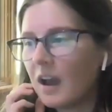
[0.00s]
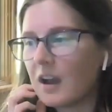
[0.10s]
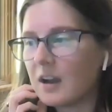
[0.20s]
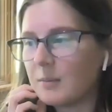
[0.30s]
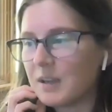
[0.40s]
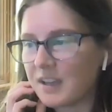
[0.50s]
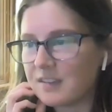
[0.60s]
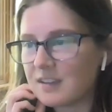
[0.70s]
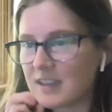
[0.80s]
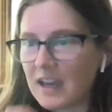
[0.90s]
And
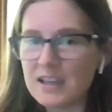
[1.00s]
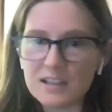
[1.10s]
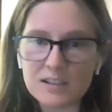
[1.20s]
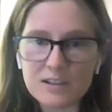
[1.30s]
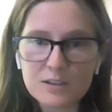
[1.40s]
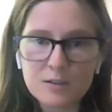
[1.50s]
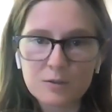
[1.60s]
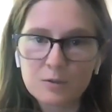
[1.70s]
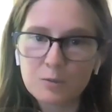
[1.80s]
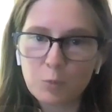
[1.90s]
I think that is
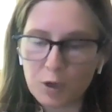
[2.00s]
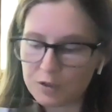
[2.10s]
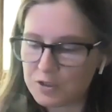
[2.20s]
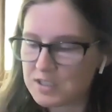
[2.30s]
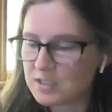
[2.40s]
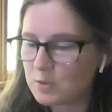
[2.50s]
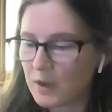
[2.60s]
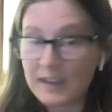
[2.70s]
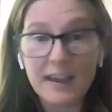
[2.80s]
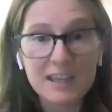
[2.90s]
one of the reasons
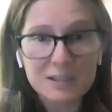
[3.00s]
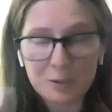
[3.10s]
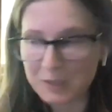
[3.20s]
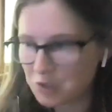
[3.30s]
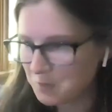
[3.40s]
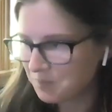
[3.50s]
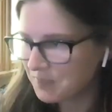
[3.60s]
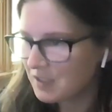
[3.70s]
why I like it so much.